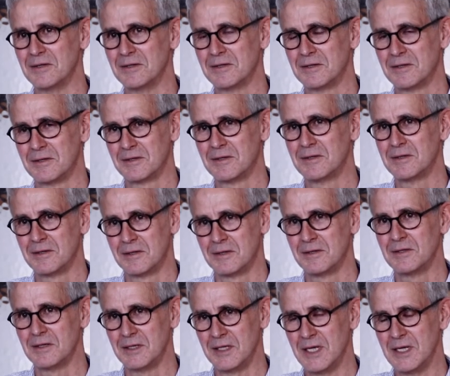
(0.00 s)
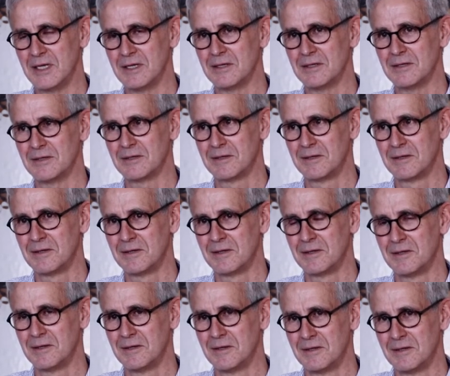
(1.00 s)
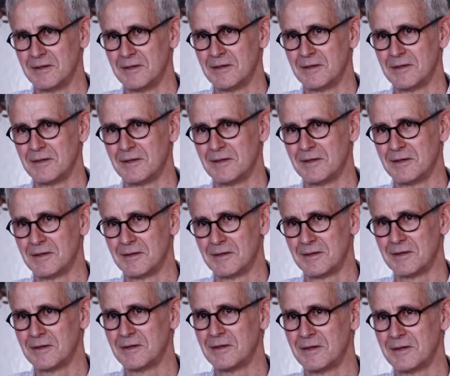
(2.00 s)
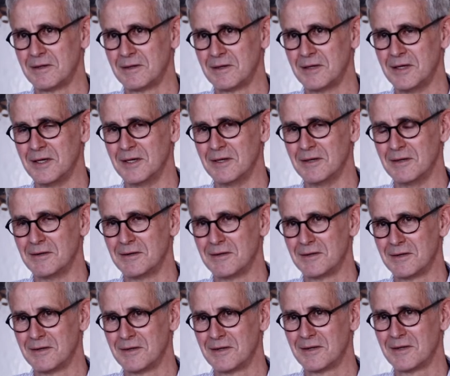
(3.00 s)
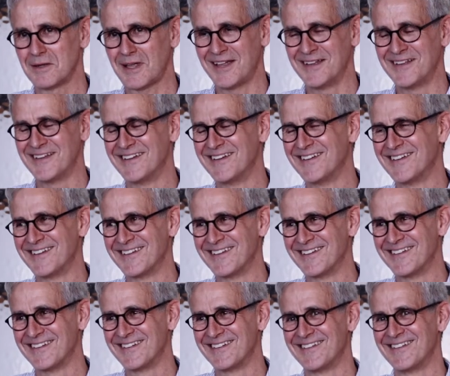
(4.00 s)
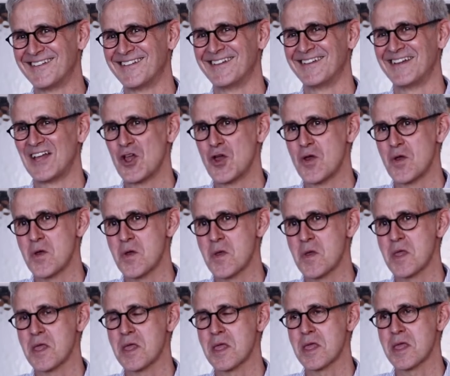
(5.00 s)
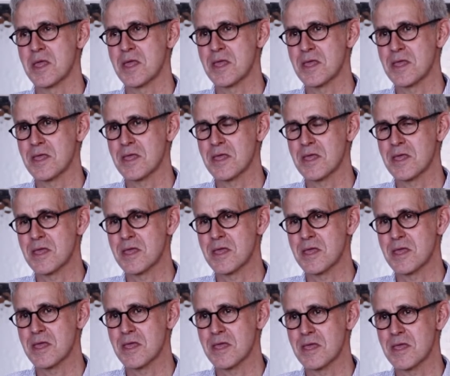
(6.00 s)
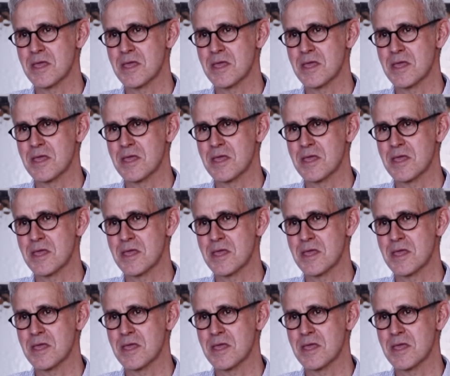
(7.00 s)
Ménage à trois, golden showers and so on. So there's a kind of,